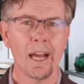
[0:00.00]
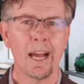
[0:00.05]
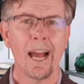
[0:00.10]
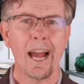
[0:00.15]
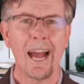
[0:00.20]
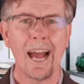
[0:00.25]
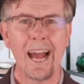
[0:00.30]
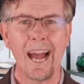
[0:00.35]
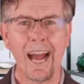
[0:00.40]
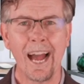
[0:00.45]

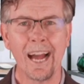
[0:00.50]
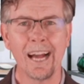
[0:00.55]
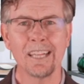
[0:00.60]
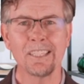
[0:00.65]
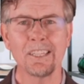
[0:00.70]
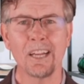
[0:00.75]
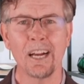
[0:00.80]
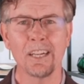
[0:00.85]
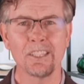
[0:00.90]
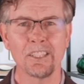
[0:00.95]

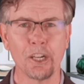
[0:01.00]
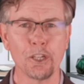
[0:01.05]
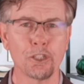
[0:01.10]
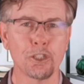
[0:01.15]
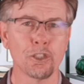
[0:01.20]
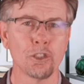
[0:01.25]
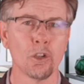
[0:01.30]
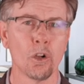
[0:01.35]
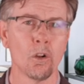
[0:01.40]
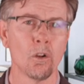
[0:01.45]
has
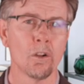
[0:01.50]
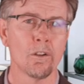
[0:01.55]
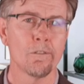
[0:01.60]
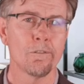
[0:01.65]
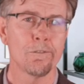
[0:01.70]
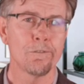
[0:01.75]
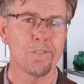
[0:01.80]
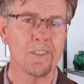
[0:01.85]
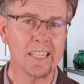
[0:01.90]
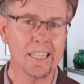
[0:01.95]
additional
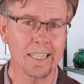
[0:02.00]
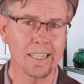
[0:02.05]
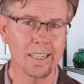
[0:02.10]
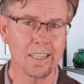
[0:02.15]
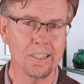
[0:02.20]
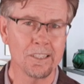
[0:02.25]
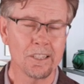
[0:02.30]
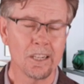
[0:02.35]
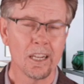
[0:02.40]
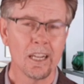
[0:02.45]

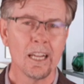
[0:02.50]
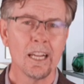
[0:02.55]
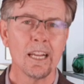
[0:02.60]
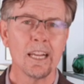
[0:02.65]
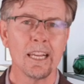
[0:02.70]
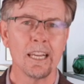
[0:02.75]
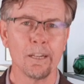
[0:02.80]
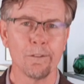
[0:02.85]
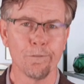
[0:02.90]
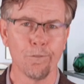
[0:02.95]
fees
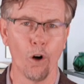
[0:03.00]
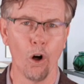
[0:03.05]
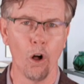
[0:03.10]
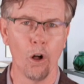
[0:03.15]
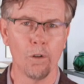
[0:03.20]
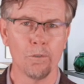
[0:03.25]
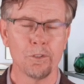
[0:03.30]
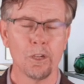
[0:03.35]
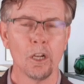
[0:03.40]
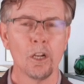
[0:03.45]

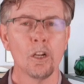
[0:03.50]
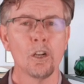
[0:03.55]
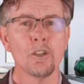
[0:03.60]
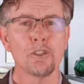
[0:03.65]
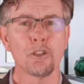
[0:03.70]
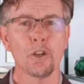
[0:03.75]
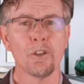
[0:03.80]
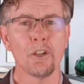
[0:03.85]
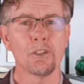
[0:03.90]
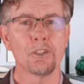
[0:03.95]
involved.
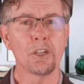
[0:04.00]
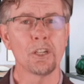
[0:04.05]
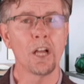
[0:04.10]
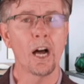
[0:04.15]
So there's